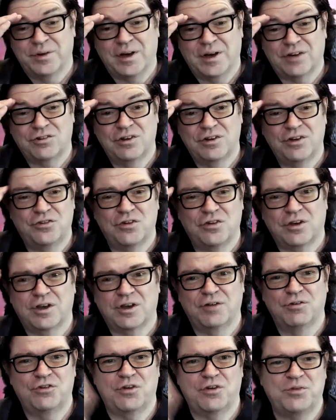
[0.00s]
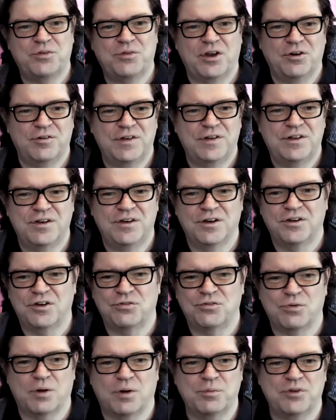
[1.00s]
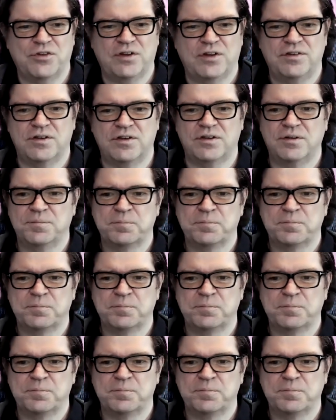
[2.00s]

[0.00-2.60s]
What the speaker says: Actually, it's a kind of a subset of it here that's represented.